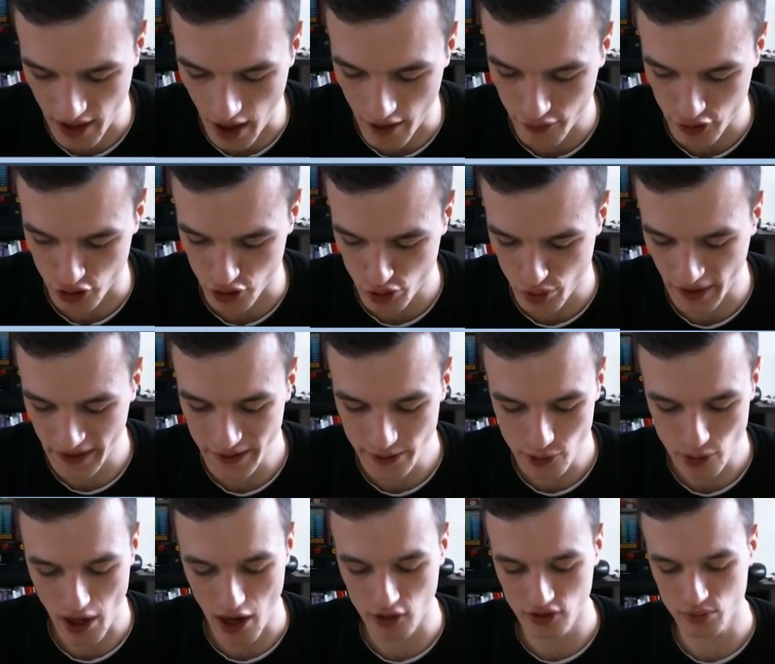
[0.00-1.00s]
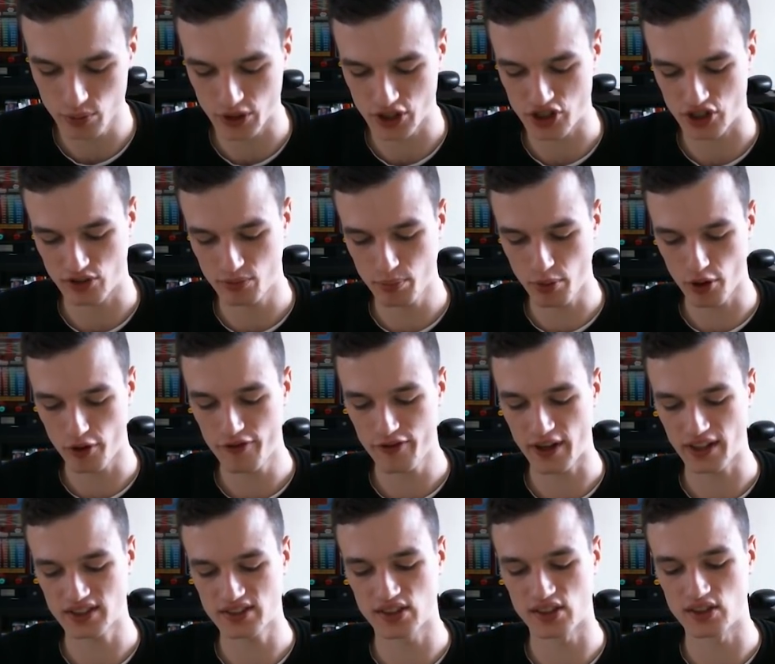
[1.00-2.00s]
after 20 rounds, which is
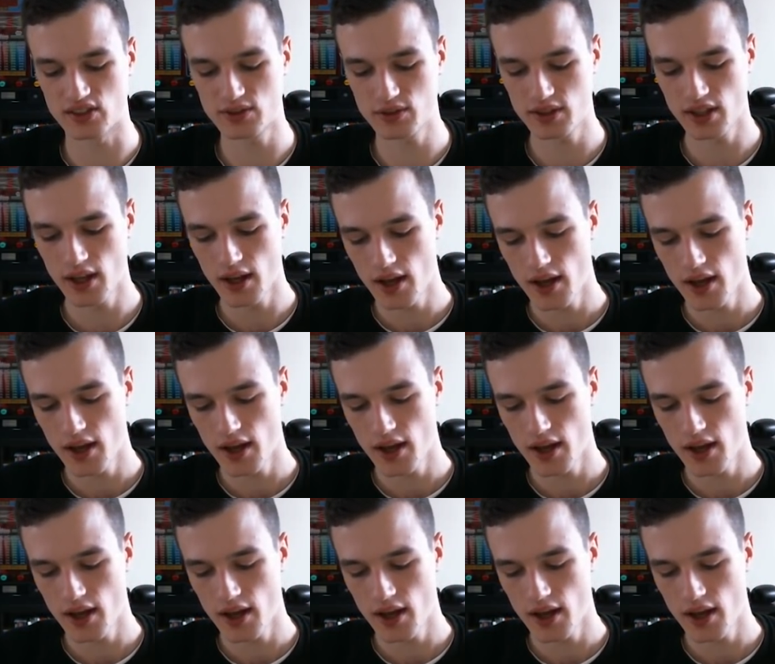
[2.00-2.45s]
perfect, since